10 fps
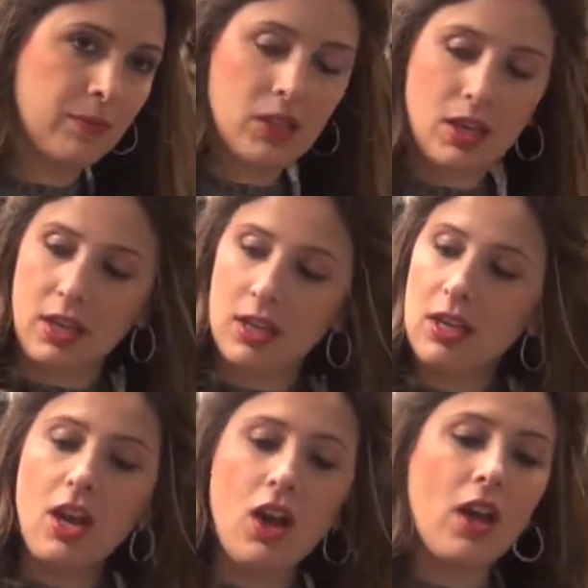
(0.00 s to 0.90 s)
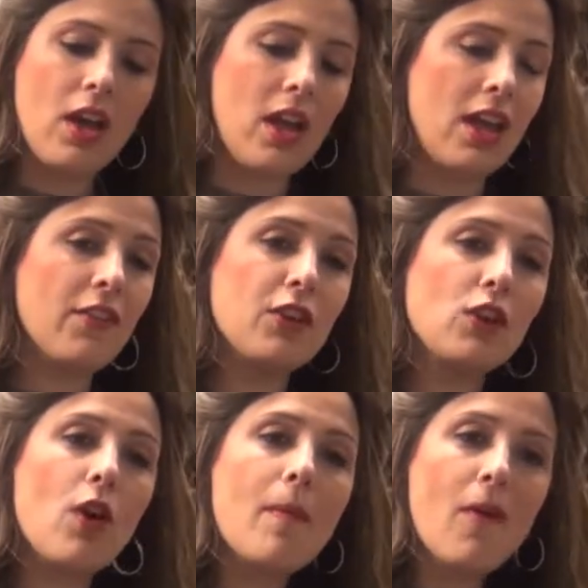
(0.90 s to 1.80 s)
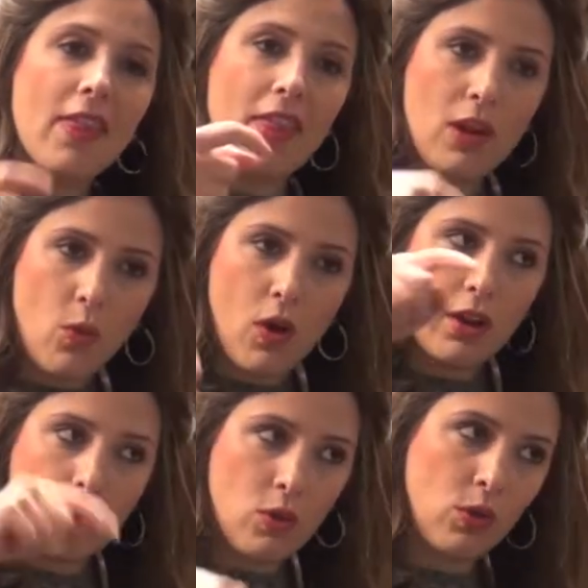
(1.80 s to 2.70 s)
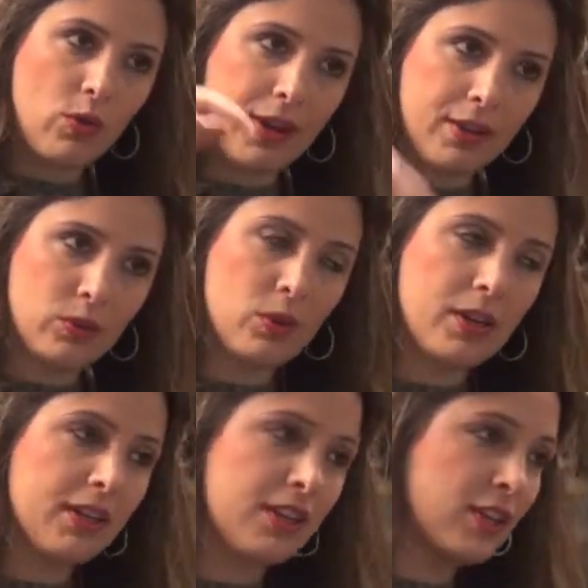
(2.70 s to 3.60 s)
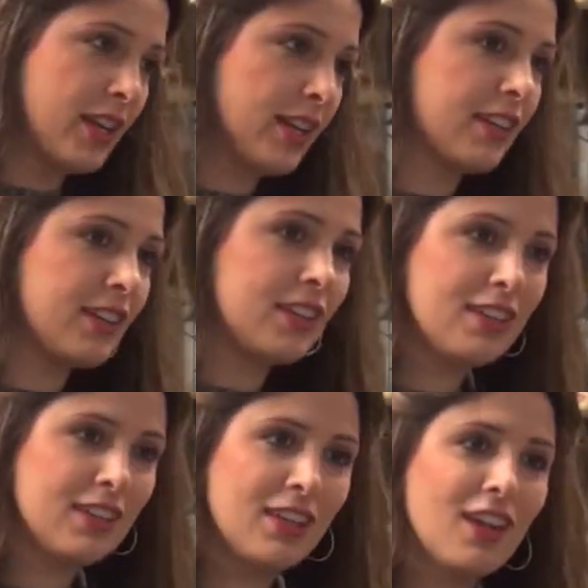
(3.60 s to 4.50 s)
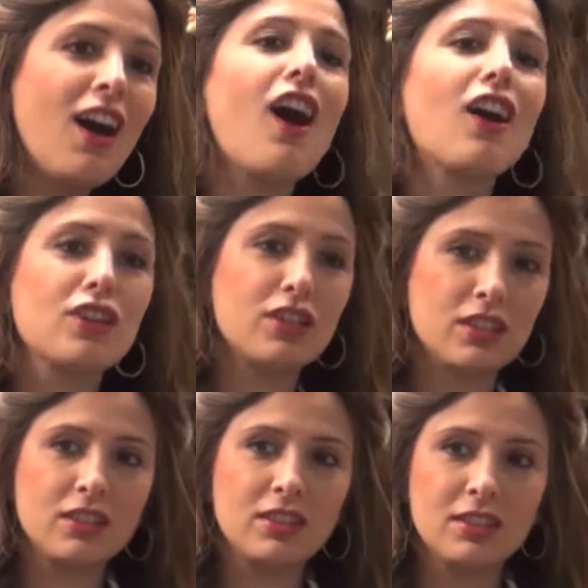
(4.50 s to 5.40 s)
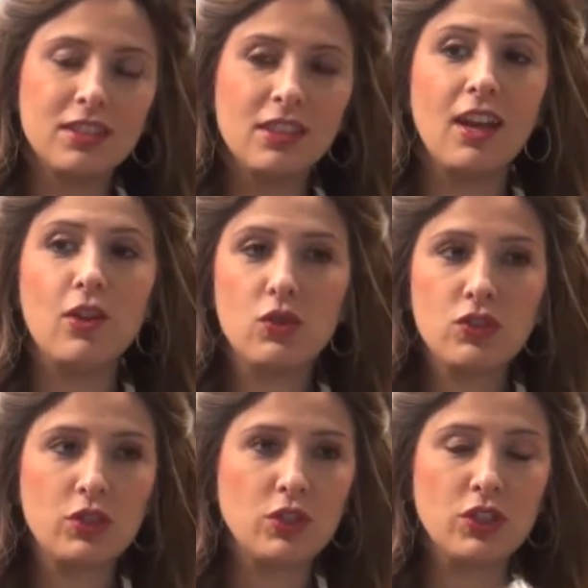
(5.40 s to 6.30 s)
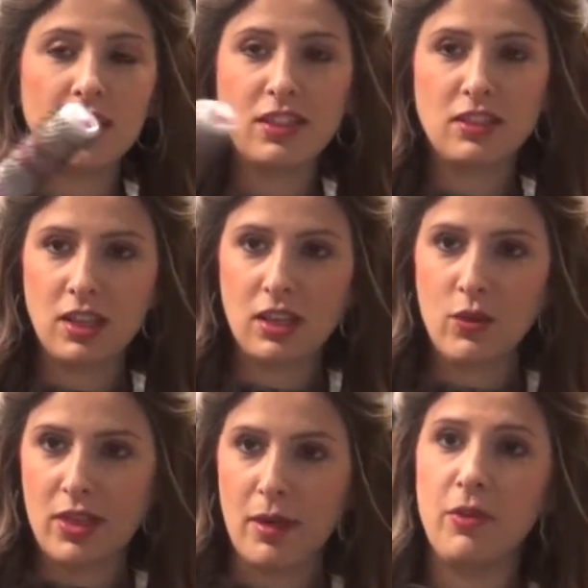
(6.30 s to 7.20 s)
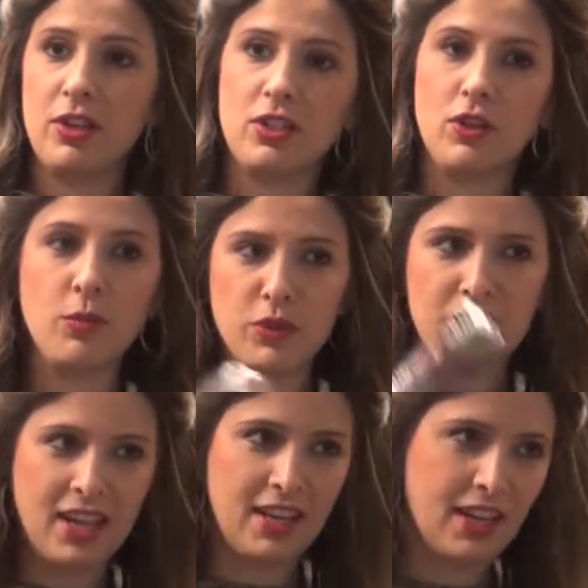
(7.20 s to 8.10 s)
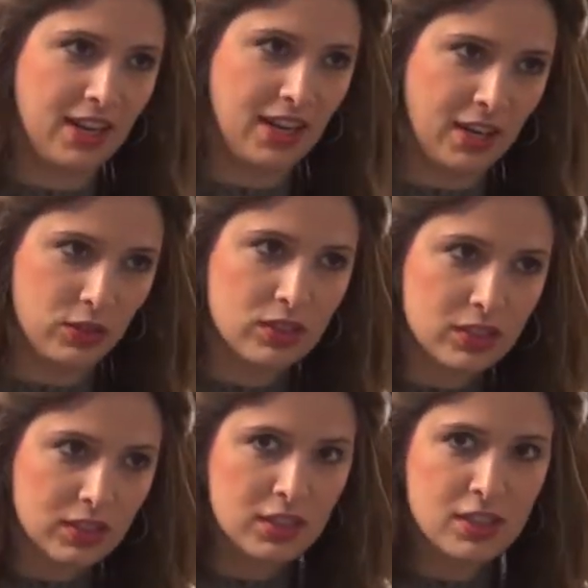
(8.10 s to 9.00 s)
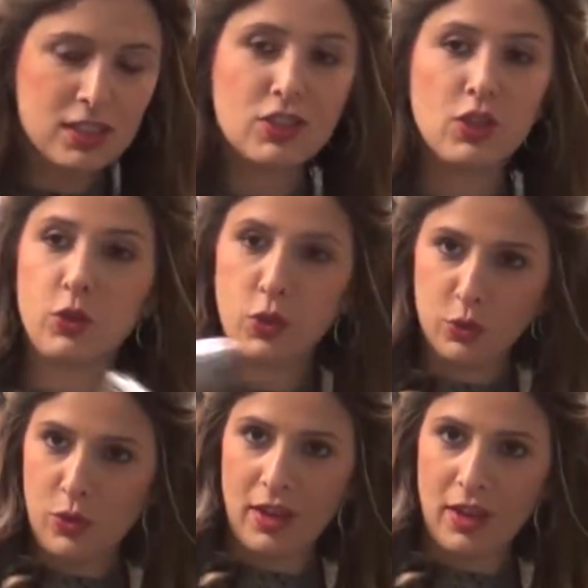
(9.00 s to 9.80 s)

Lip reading: Okay? If you go more than one whole round, what are you getting? A curl. And also you get stuck with that brush, you almost can't get it out. So don't do